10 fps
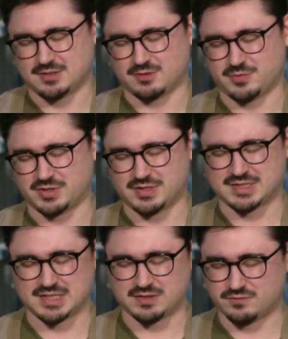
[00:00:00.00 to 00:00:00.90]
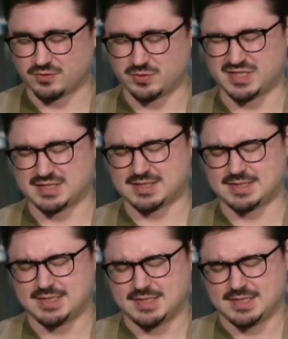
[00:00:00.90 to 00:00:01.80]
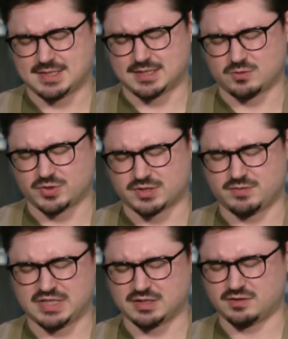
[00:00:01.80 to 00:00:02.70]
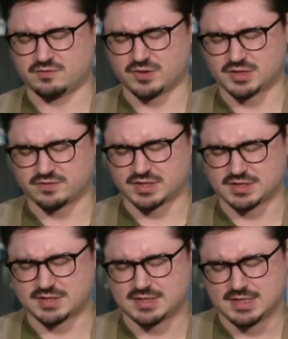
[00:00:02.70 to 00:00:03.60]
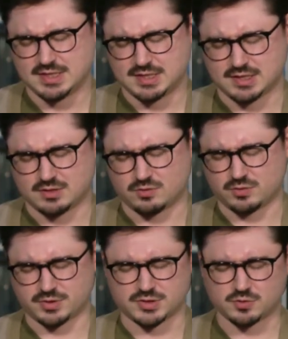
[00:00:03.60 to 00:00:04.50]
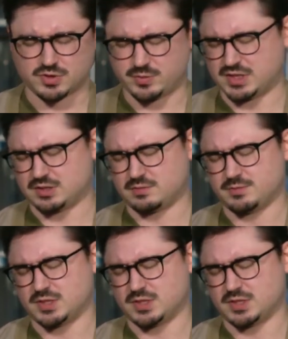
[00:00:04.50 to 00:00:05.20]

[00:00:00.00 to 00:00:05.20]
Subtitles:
our ability to influence what's immediately in front of us, Lord, is so limited.